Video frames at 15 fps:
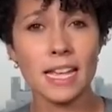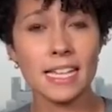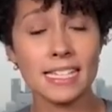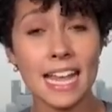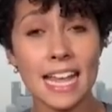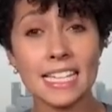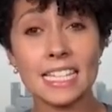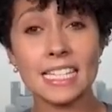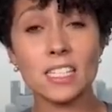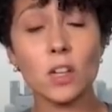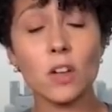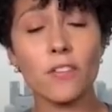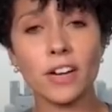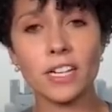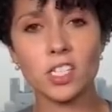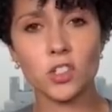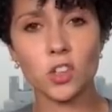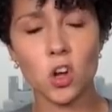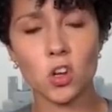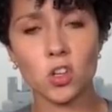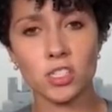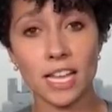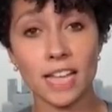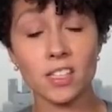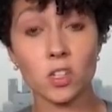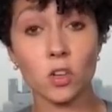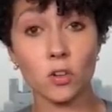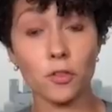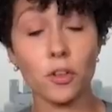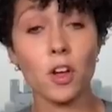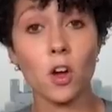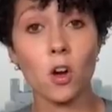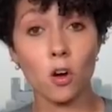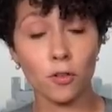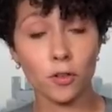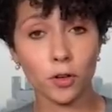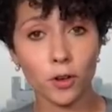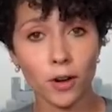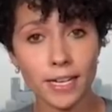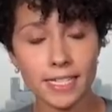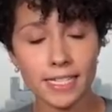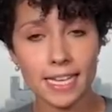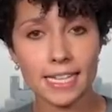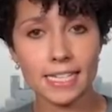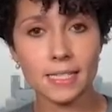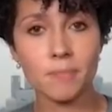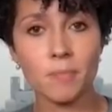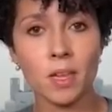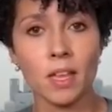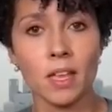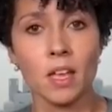says it's still a very strong sense of, of crisis.